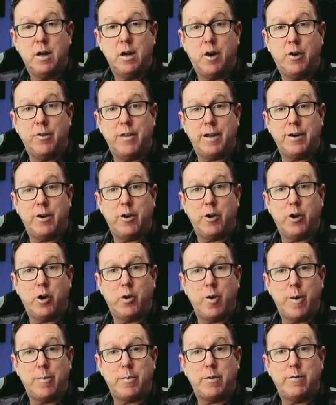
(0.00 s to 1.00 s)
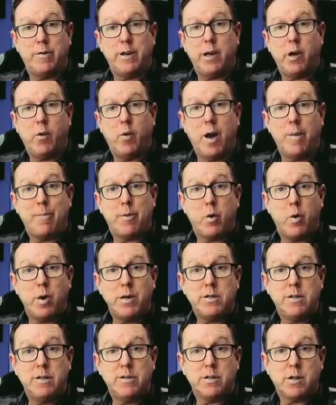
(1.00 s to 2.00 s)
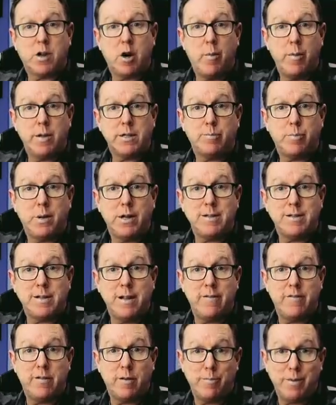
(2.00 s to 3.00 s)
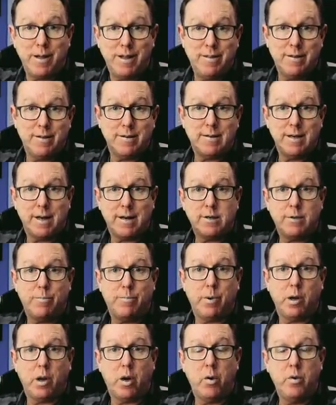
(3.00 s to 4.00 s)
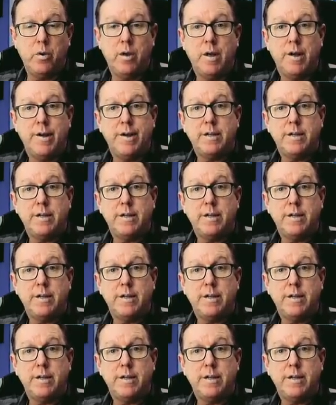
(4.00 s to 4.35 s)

On that note, I'll wrap the video up. Questions and comments, please leave them in the section below.